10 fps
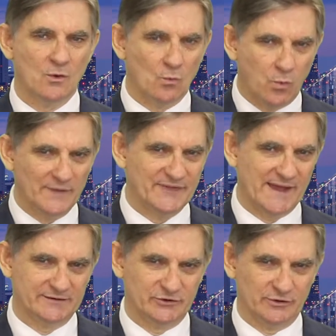what
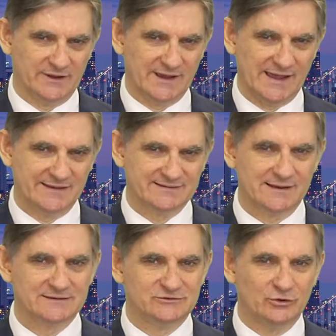they are doing, as
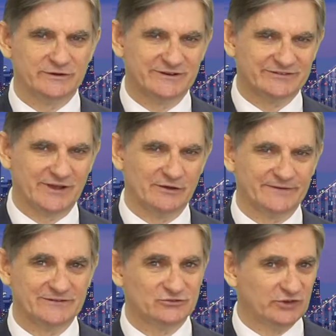do-it-yourself
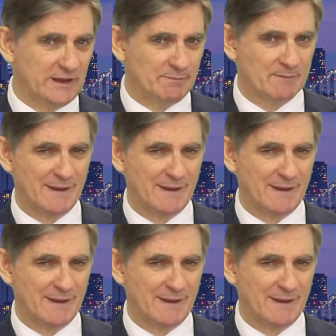is cheaper,